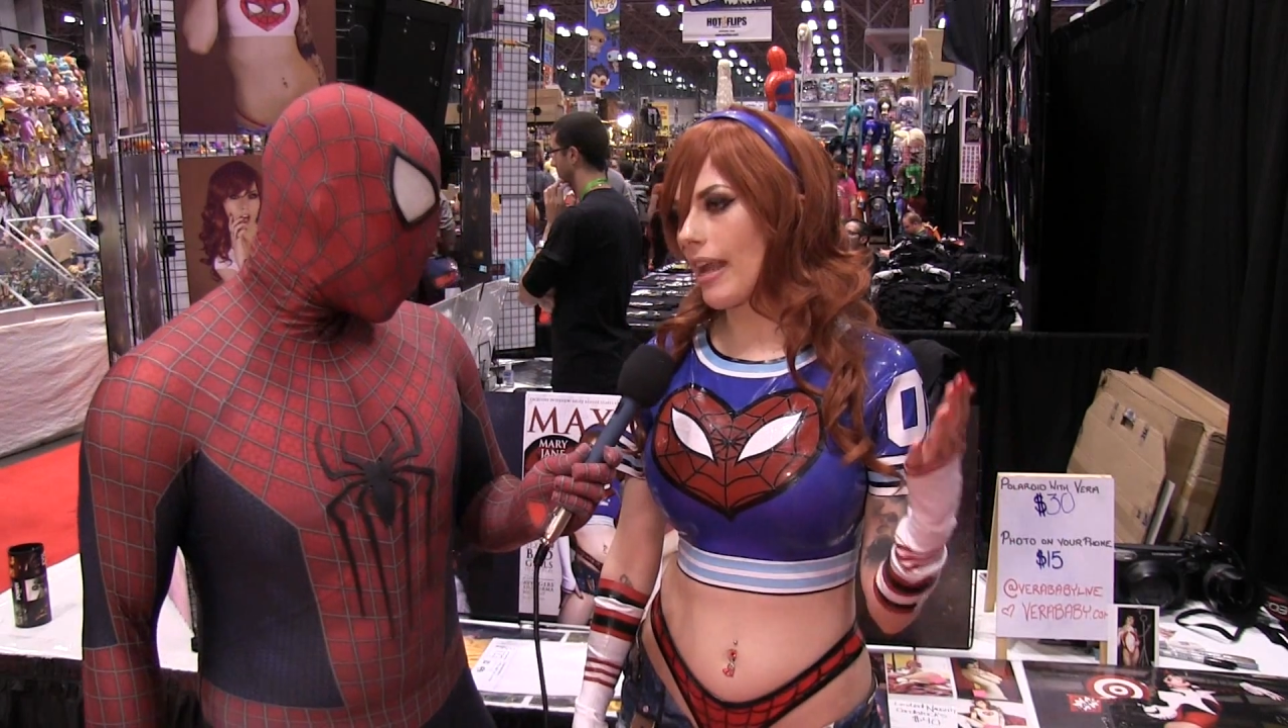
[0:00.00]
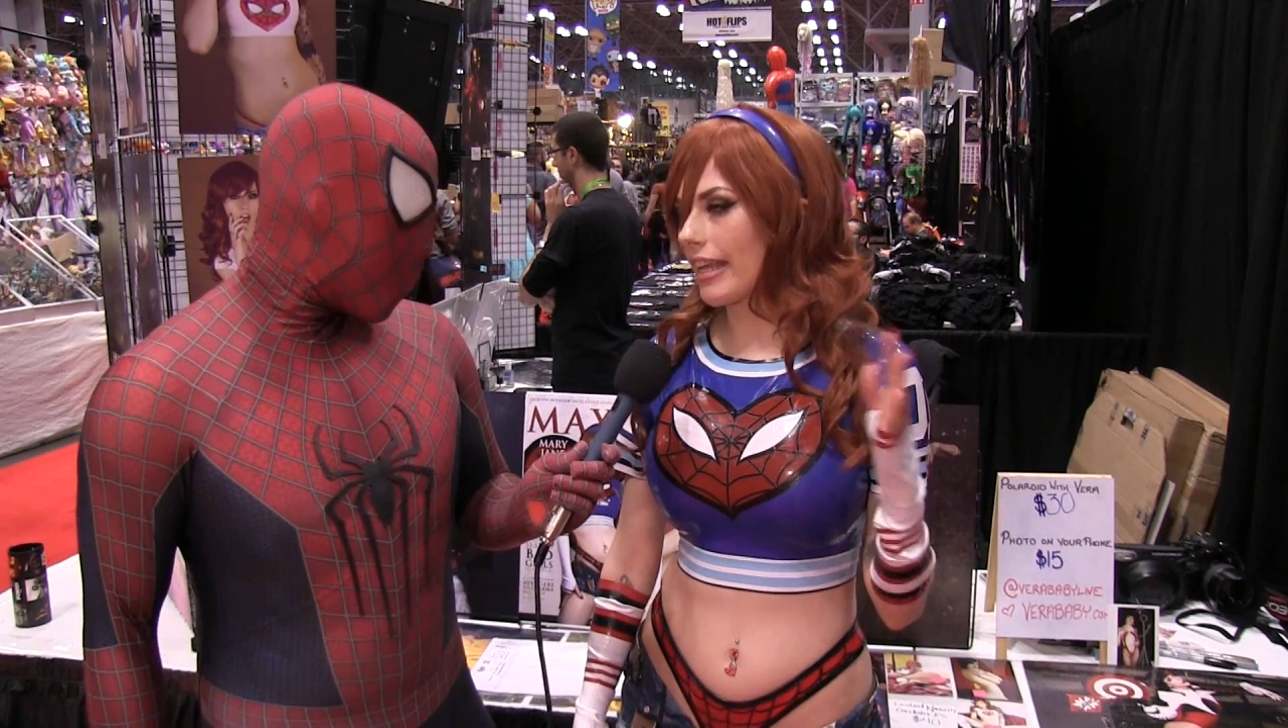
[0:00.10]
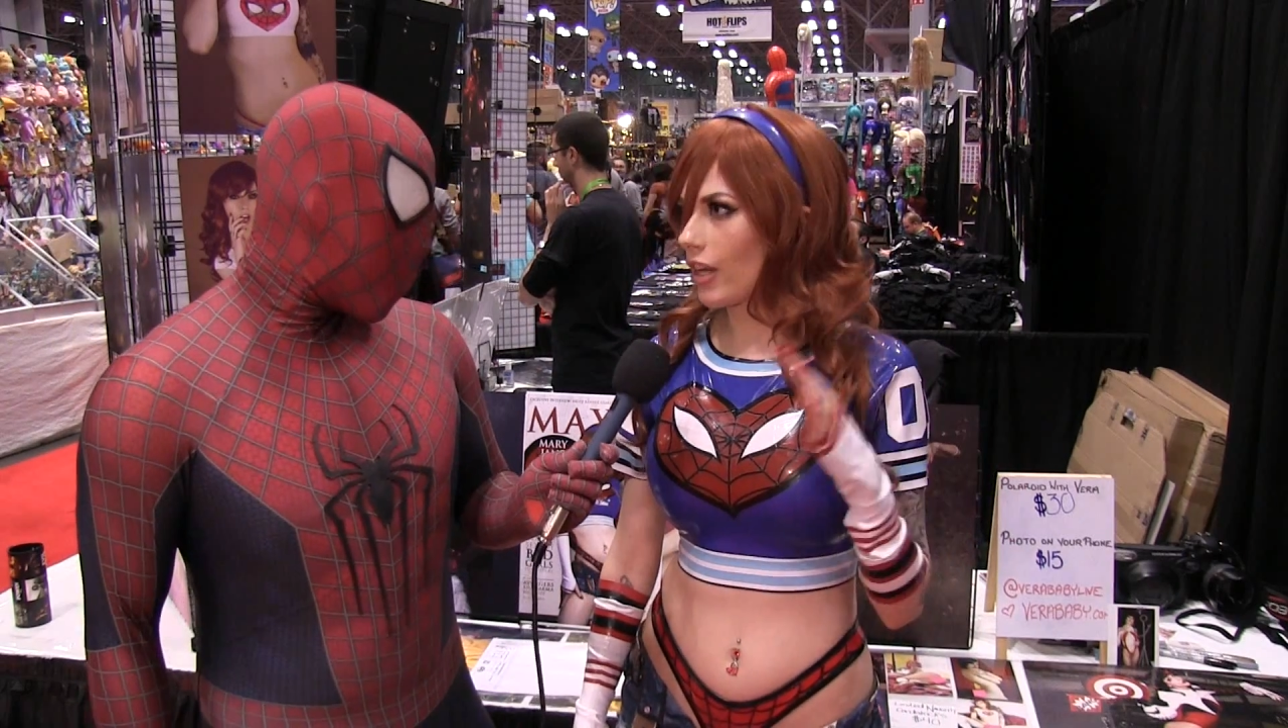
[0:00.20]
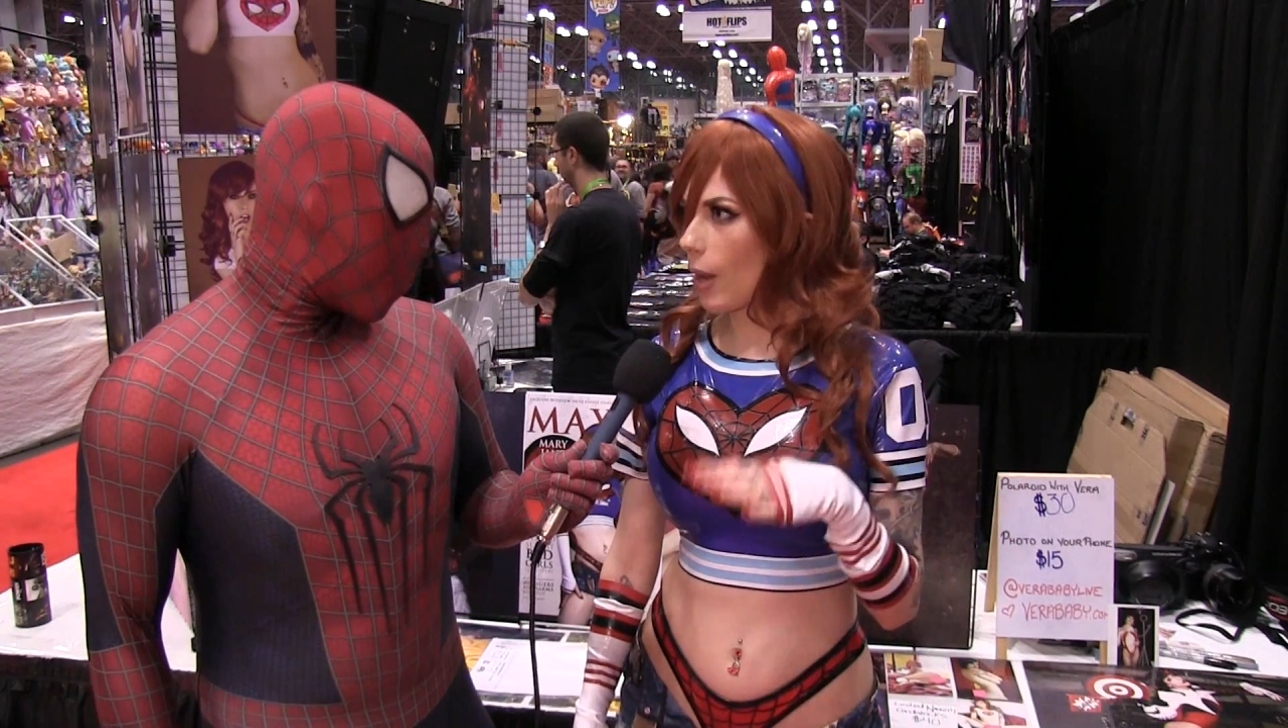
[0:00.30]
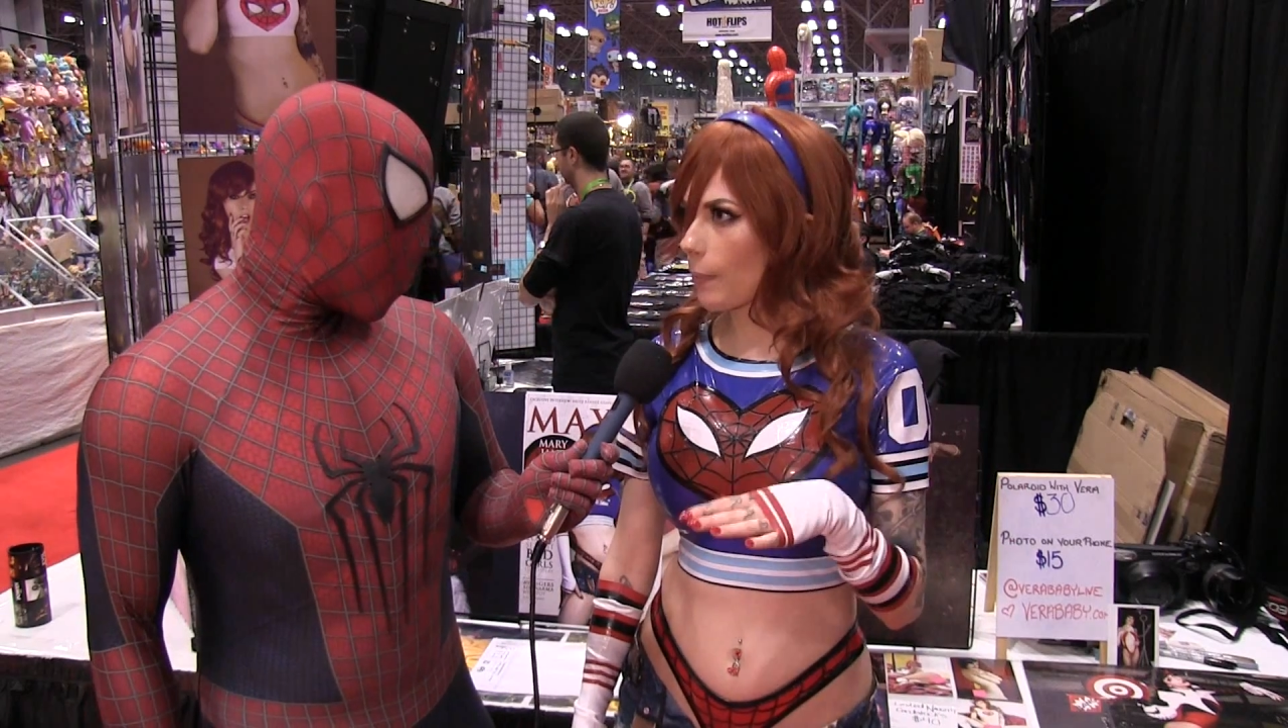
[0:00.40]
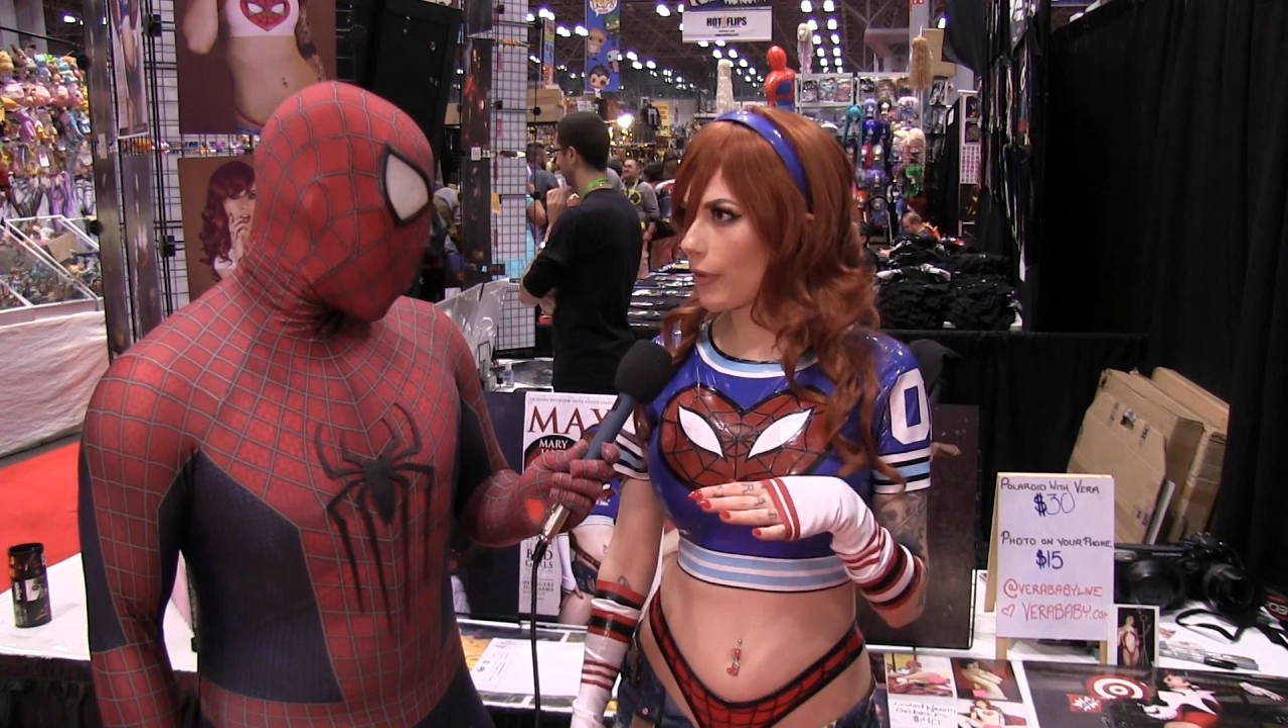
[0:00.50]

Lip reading: I cannot